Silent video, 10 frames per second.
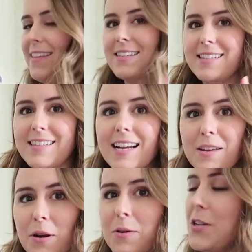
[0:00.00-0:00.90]
That's
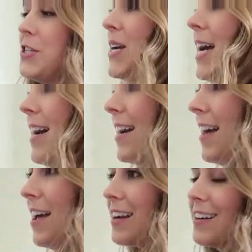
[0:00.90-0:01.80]
exactly what I'm gonna do here.
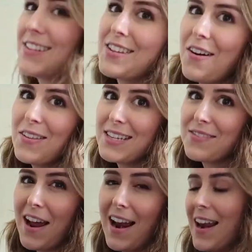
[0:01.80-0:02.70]
I'm gonna start on
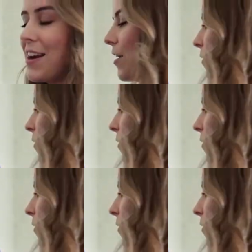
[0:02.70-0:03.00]
this rail and